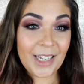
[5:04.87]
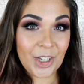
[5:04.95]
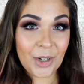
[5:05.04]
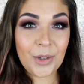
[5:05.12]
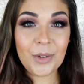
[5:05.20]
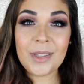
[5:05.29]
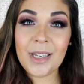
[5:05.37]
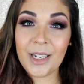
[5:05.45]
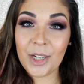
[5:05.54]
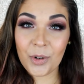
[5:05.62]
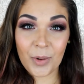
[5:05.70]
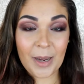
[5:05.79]
you know,
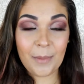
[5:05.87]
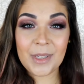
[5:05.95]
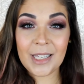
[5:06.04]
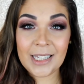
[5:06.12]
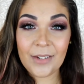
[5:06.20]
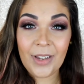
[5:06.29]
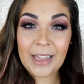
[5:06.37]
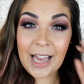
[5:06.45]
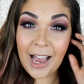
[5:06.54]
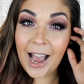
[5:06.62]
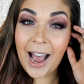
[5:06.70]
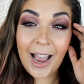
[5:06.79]
using creams and stuff like
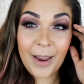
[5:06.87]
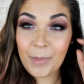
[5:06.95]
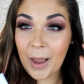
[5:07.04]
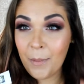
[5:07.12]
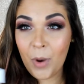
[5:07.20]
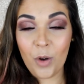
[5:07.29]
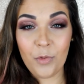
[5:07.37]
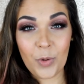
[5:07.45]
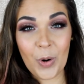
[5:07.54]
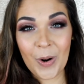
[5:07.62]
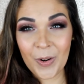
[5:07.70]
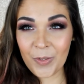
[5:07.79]
that, I'm, I'm all
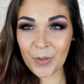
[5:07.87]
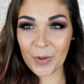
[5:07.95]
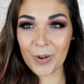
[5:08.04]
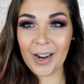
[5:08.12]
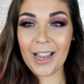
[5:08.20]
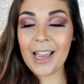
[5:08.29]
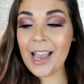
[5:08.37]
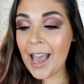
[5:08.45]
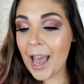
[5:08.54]
for, for it.